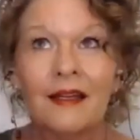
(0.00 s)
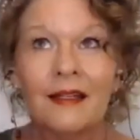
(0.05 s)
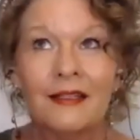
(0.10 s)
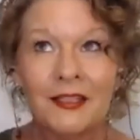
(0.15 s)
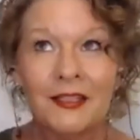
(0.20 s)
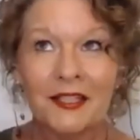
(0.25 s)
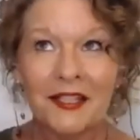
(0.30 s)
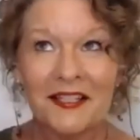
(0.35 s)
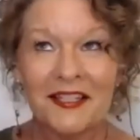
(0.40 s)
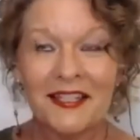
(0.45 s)

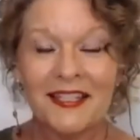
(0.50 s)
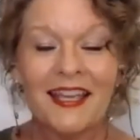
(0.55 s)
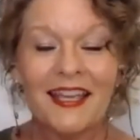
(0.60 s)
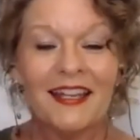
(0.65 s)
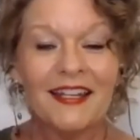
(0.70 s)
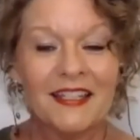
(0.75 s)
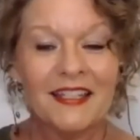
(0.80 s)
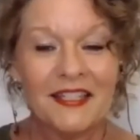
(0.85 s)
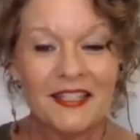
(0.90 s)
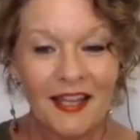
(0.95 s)
Just get
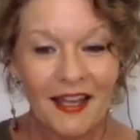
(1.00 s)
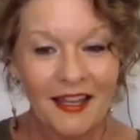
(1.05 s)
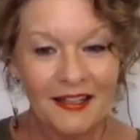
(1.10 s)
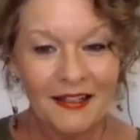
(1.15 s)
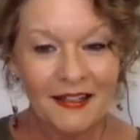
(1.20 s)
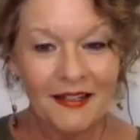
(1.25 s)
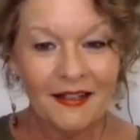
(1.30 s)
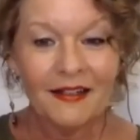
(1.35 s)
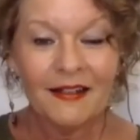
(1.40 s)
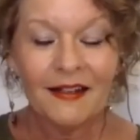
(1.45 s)

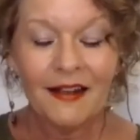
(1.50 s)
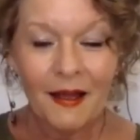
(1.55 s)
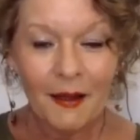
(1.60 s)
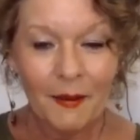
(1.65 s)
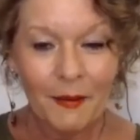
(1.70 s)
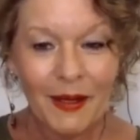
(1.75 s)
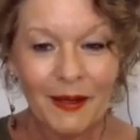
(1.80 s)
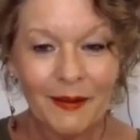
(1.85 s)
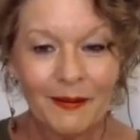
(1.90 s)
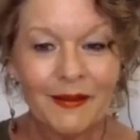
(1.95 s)
excited
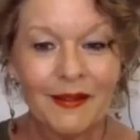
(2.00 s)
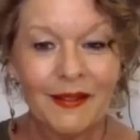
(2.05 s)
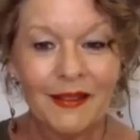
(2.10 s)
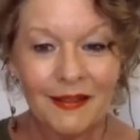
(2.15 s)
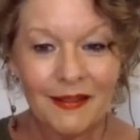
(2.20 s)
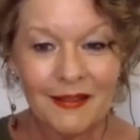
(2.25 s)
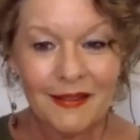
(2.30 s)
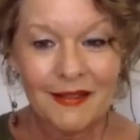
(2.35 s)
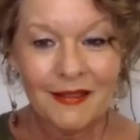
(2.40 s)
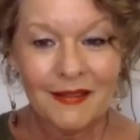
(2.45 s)
about
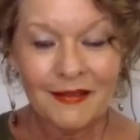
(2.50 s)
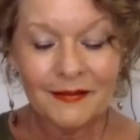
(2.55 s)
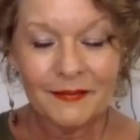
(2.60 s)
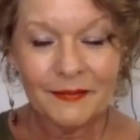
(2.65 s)
this.